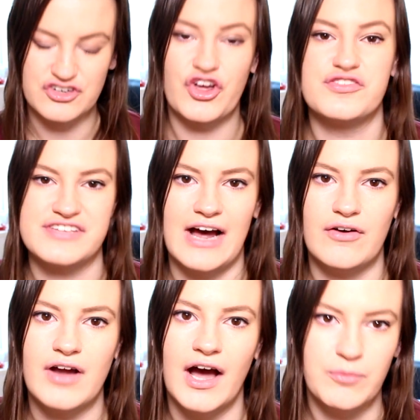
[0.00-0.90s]
goes
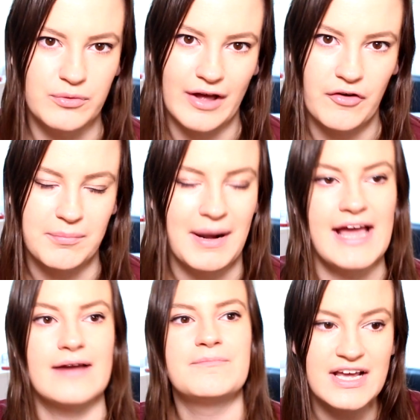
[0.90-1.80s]
down, I will get on a
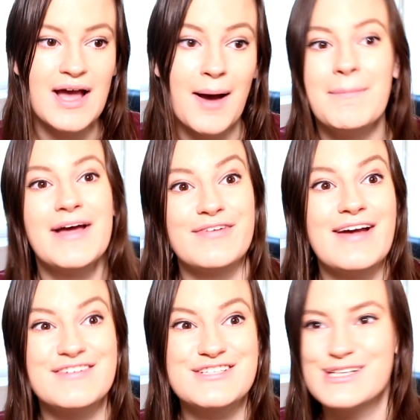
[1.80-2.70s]
plane. But if
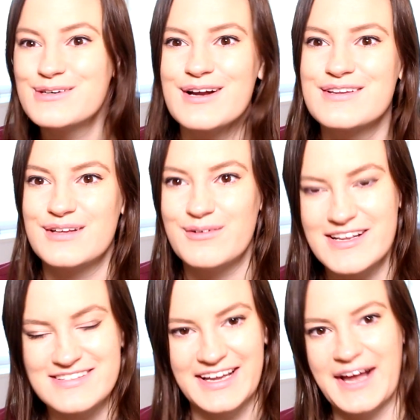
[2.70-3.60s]
I ever do go to the
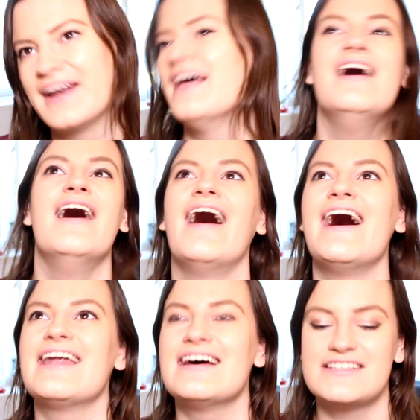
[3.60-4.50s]
US again,
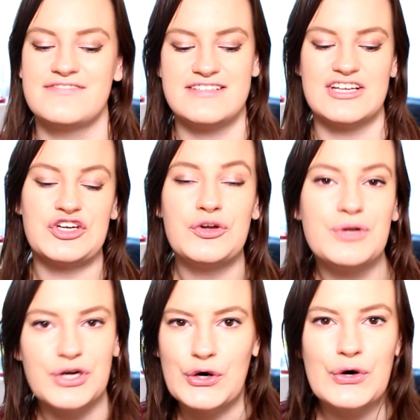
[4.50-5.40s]
I'd like to visit New
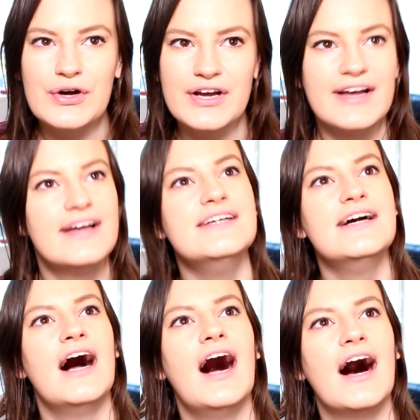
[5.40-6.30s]
York.
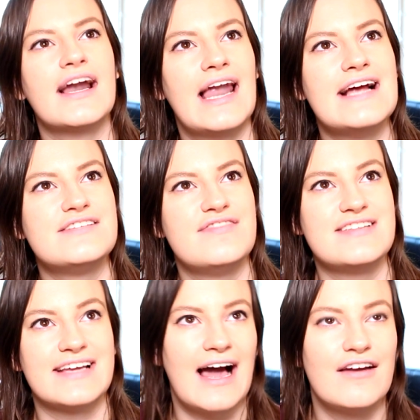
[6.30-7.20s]
I'd like to
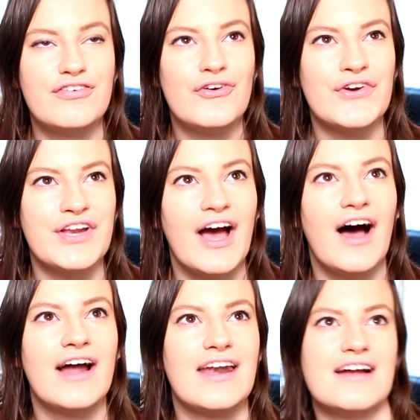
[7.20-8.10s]
visit California.
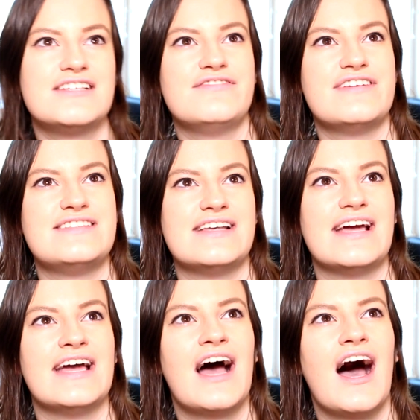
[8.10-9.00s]
I'd like to
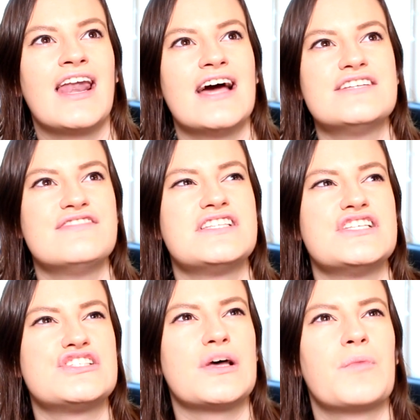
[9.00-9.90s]

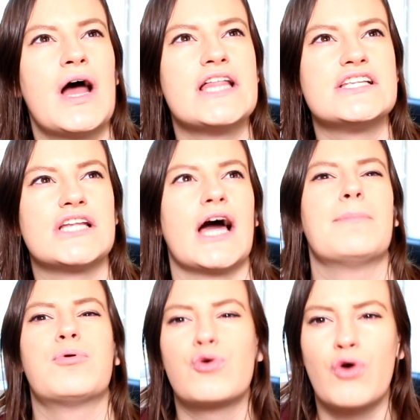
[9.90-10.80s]
visit somewhere that's
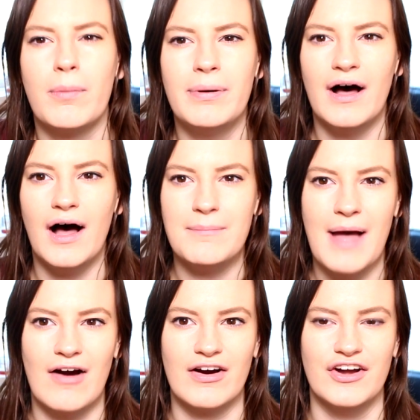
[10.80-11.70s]
like proper
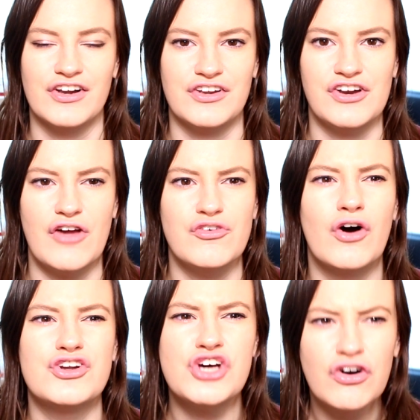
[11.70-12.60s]
American, you know,
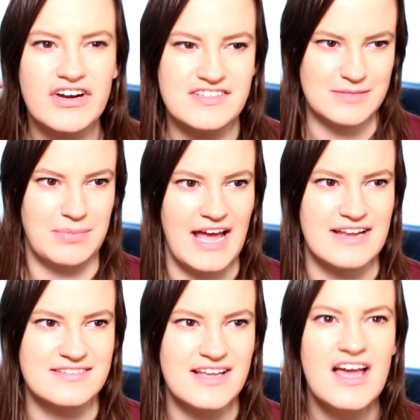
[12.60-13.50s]
not a touristy
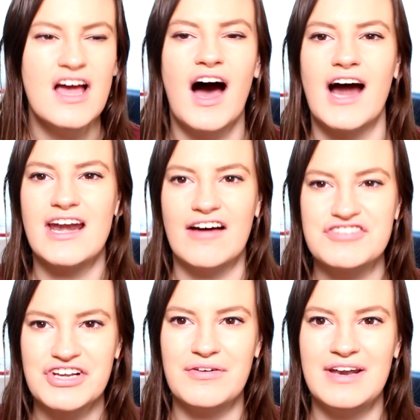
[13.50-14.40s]
place. I'd
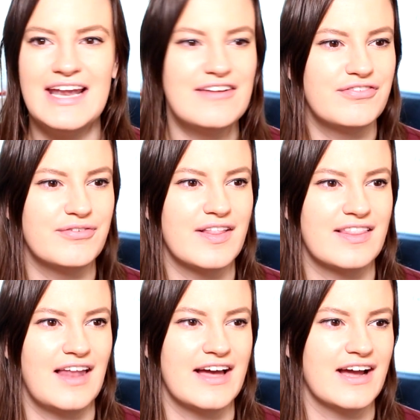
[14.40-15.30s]
love to go live
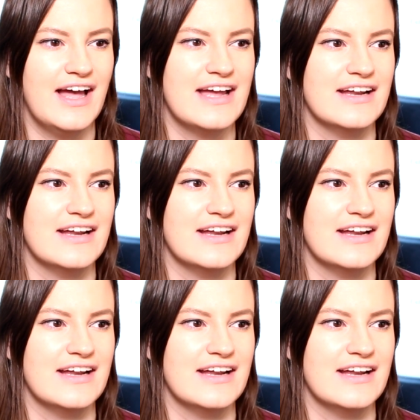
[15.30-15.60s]
with like